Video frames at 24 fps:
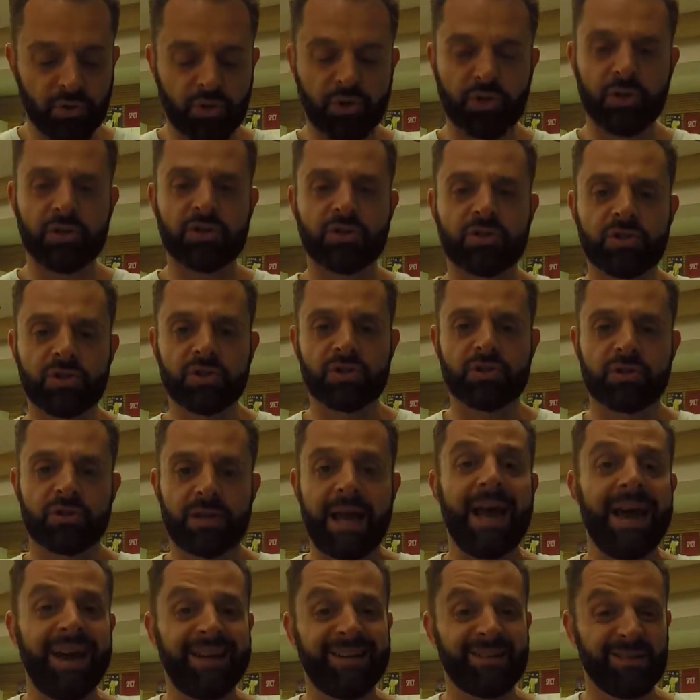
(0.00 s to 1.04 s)
Just to
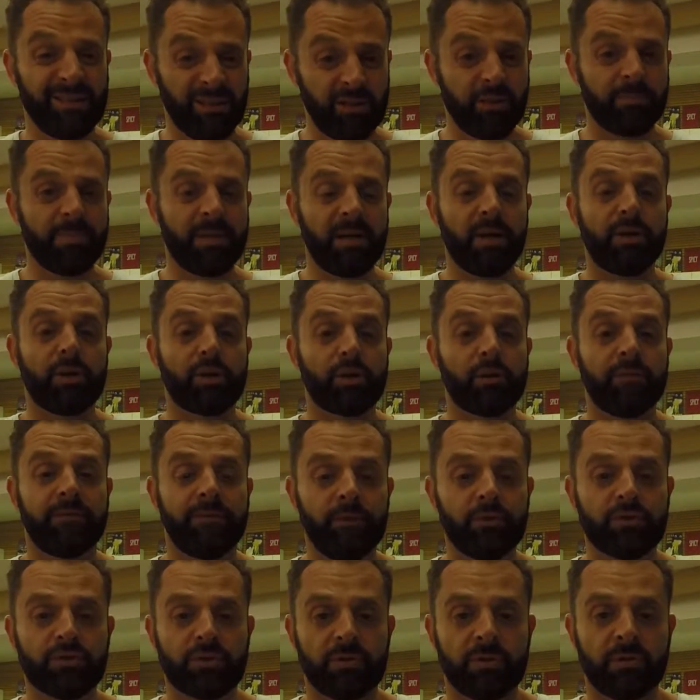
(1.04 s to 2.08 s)
add a little bit on the
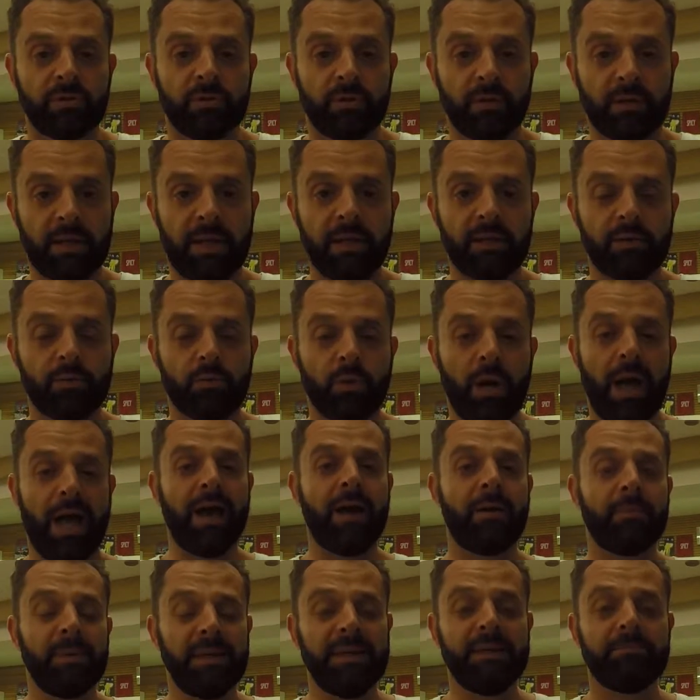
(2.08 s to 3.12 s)
confusion, okay?
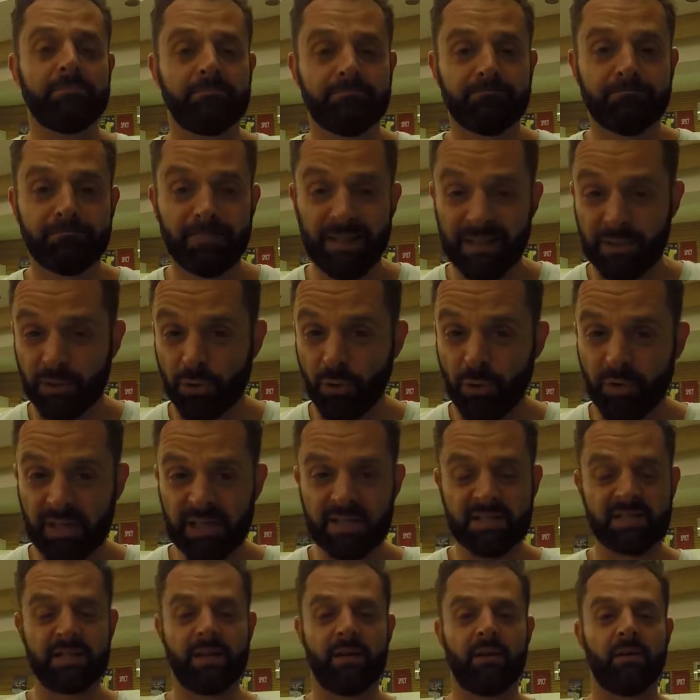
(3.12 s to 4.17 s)
How many Bitcoin
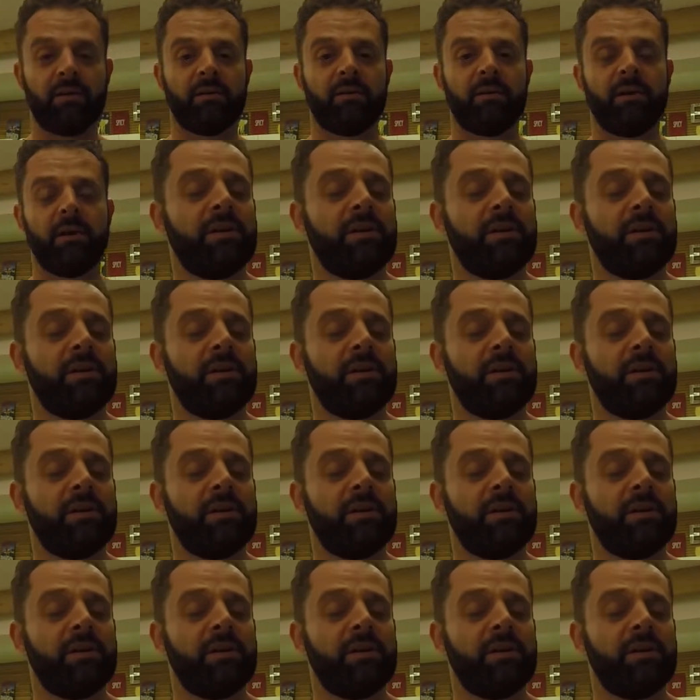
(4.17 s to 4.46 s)
is there?